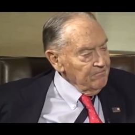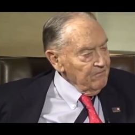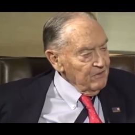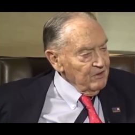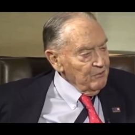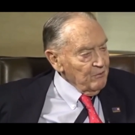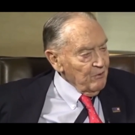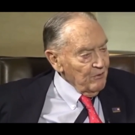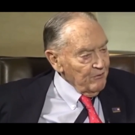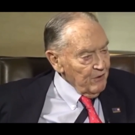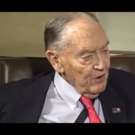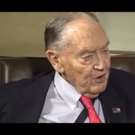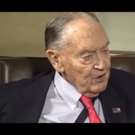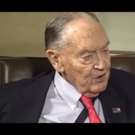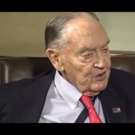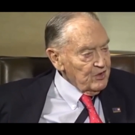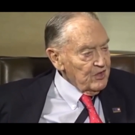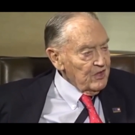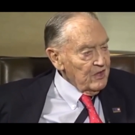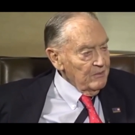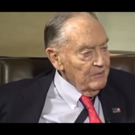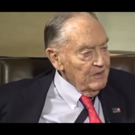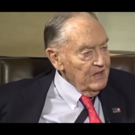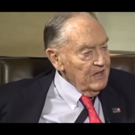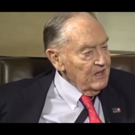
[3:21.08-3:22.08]
The reversion
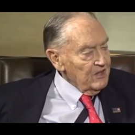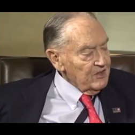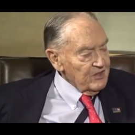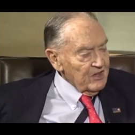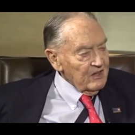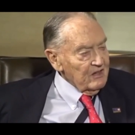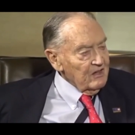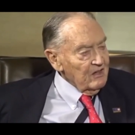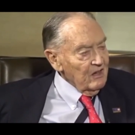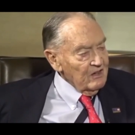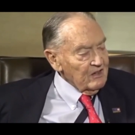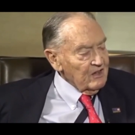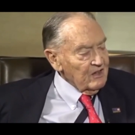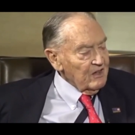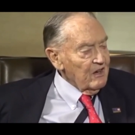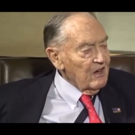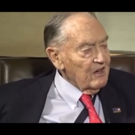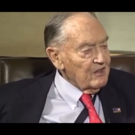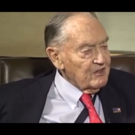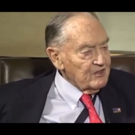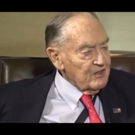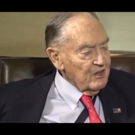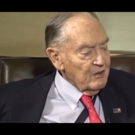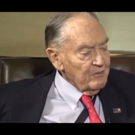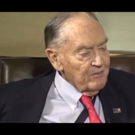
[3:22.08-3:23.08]
to the mean is a
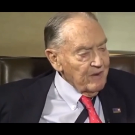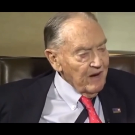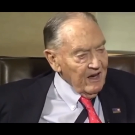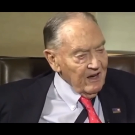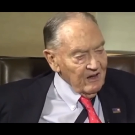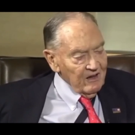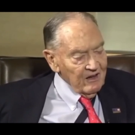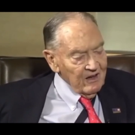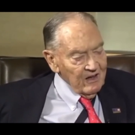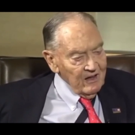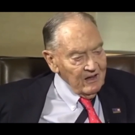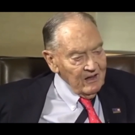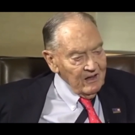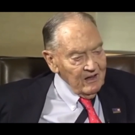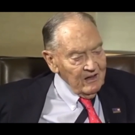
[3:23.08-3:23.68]
constant pattern.